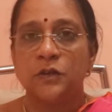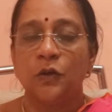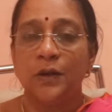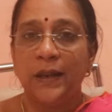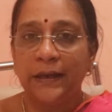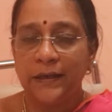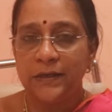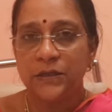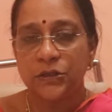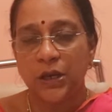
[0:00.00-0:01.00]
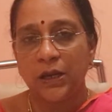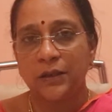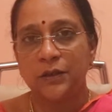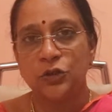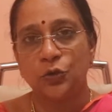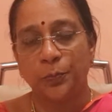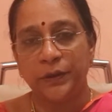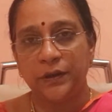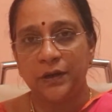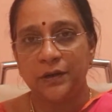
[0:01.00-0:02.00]
So let us take the
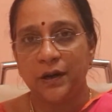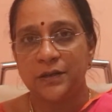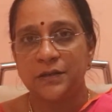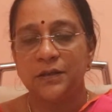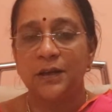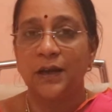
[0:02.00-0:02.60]
Jupiter transit